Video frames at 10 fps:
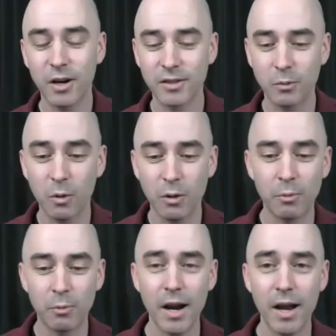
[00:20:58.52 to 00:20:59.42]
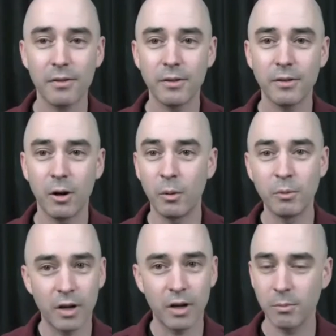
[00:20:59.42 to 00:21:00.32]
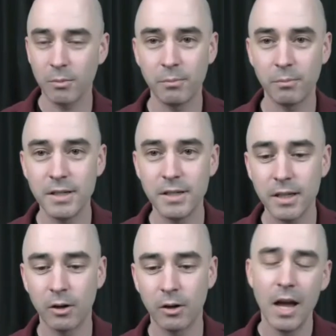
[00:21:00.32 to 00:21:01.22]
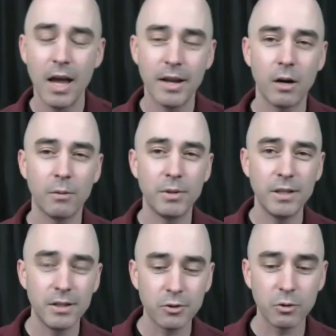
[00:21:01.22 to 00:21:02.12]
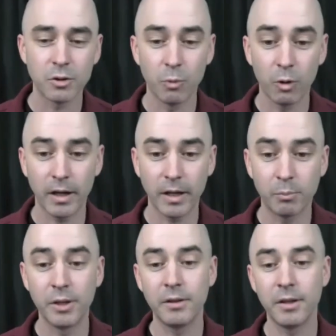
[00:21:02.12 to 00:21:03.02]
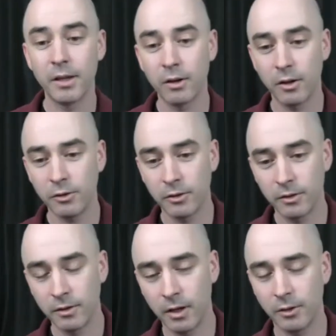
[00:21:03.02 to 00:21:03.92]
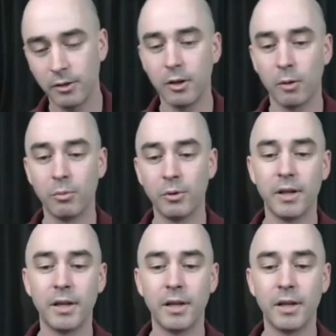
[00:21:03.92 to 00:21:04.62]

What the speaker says: was like, well, the breath, when we talk about in PT, now in PT school, it's more like breathe in breathe